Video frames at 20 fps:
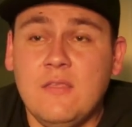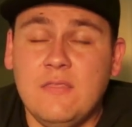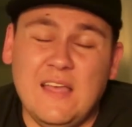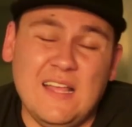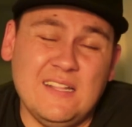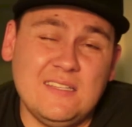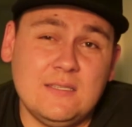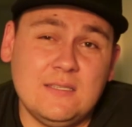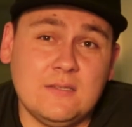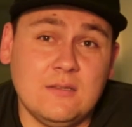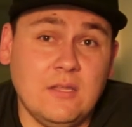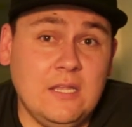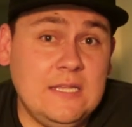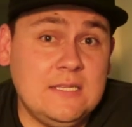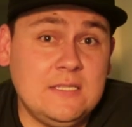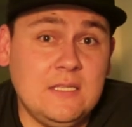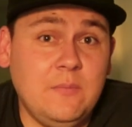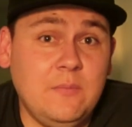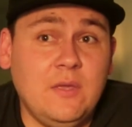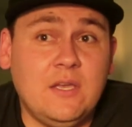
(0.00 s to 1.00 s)
That's
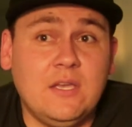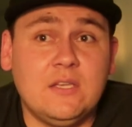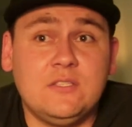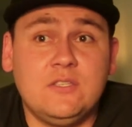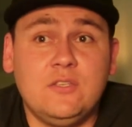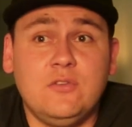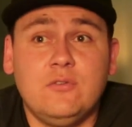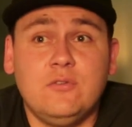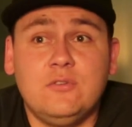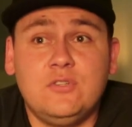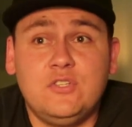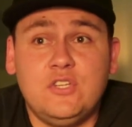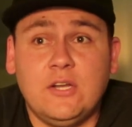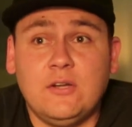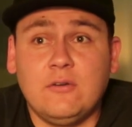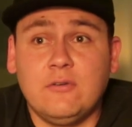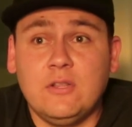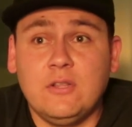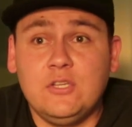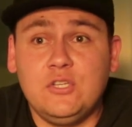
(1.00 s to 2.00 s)
easy because you're
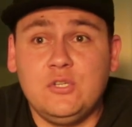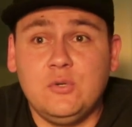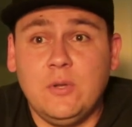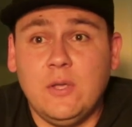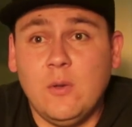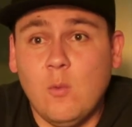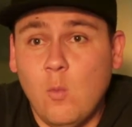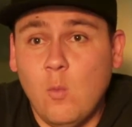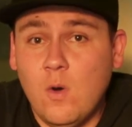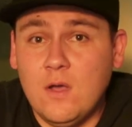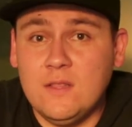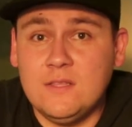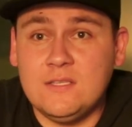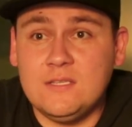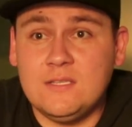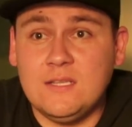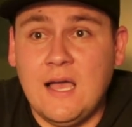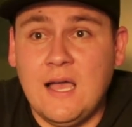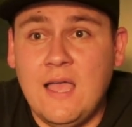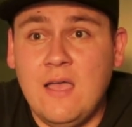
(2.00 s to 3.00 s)
generally shooting one
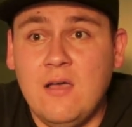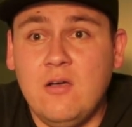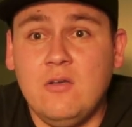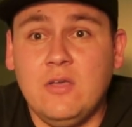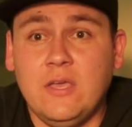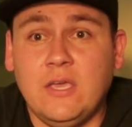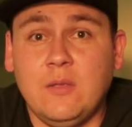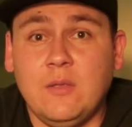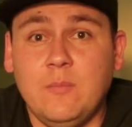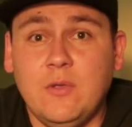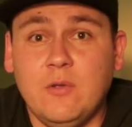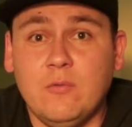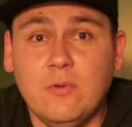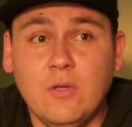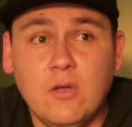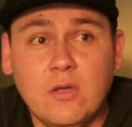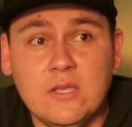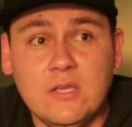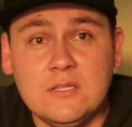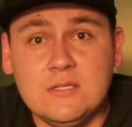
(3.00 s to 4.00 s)
style. It can be
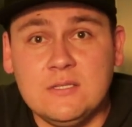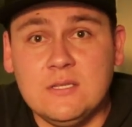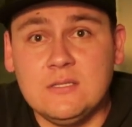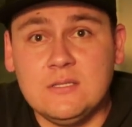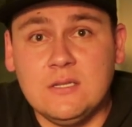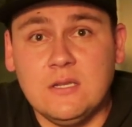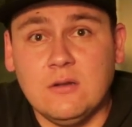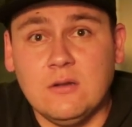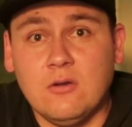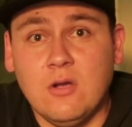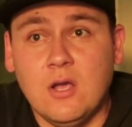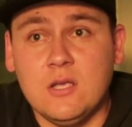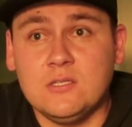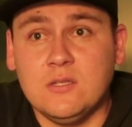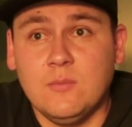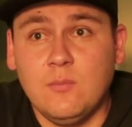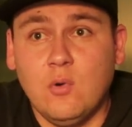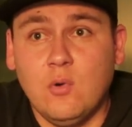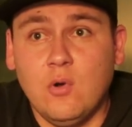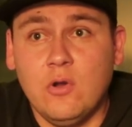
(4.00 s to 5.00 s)
real consistent across
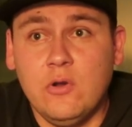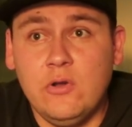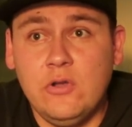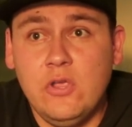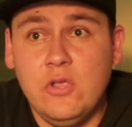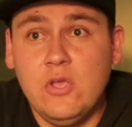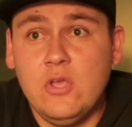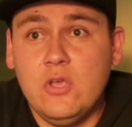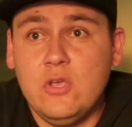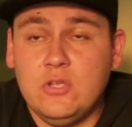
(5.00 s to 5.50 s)
the board.